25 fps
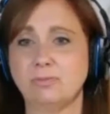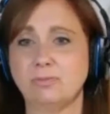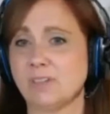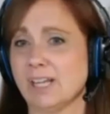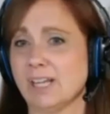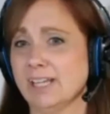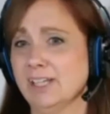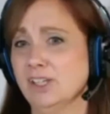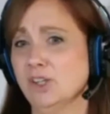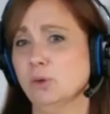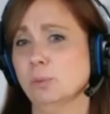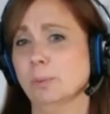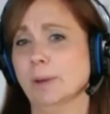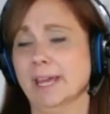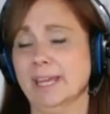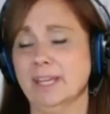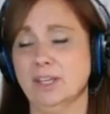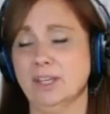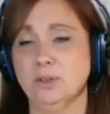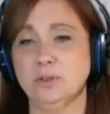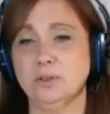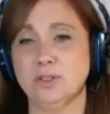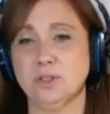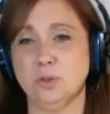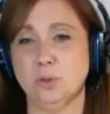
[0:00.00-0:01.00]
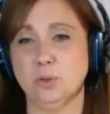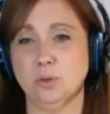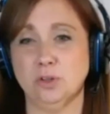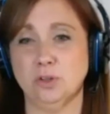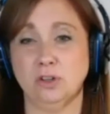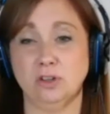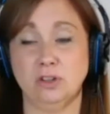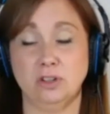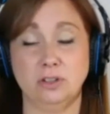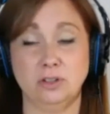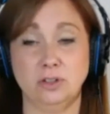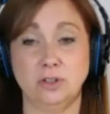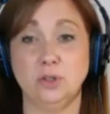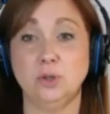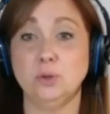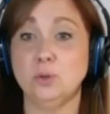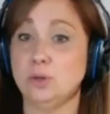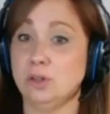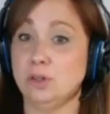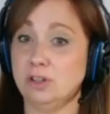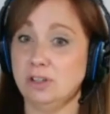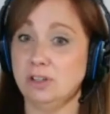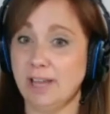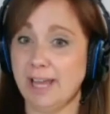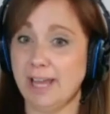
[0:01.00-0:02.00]
You might use
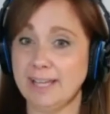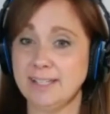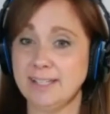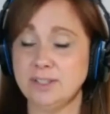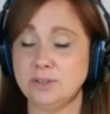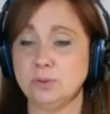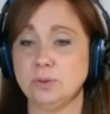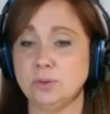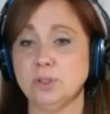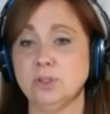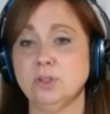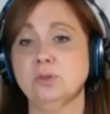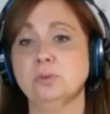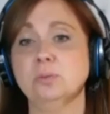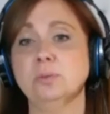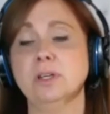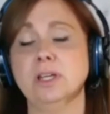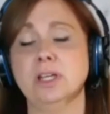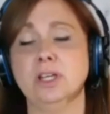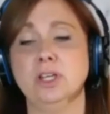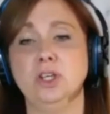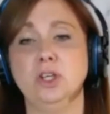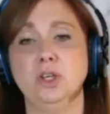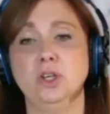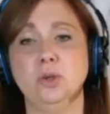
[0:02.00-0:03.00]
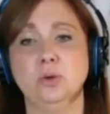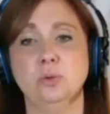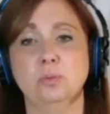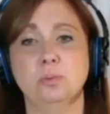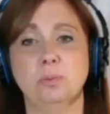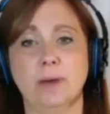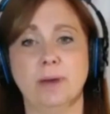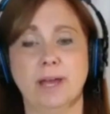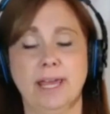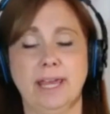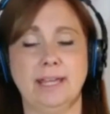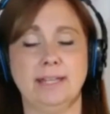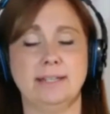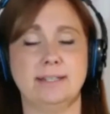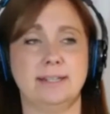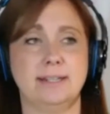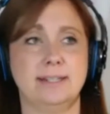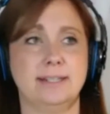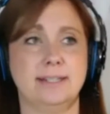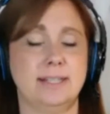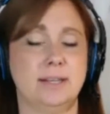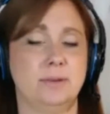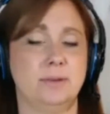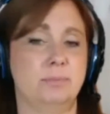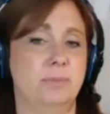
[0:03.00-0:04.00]
Google Classroom. You might
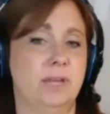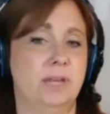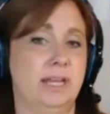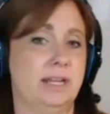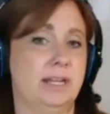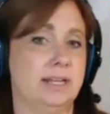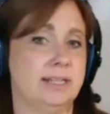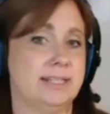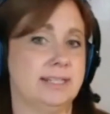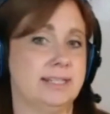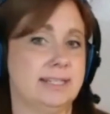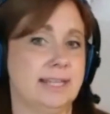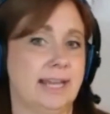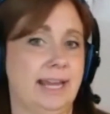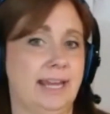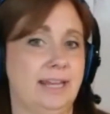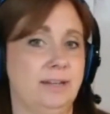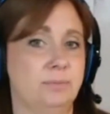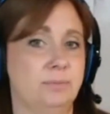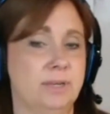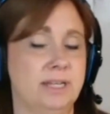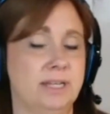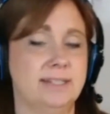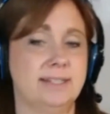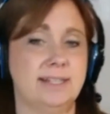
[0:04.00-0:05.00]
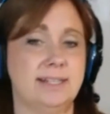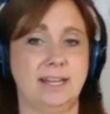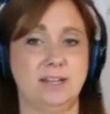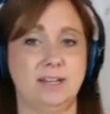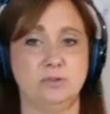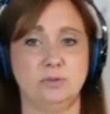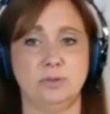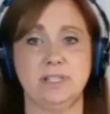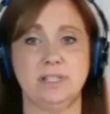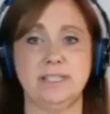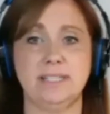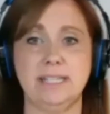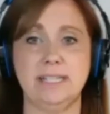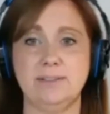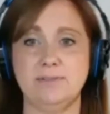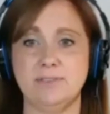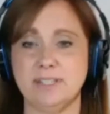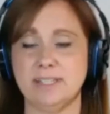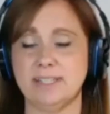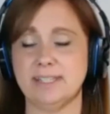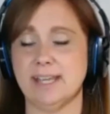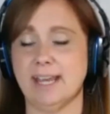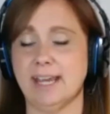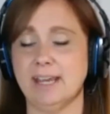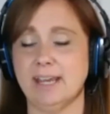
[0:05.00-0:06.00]
submit assignments and receive
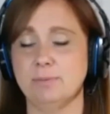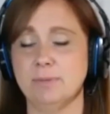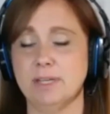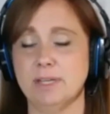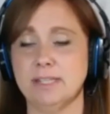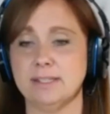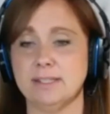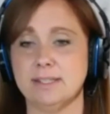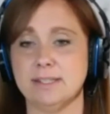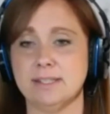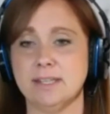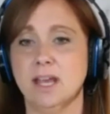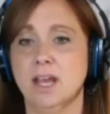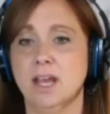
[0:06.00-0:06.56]
assignments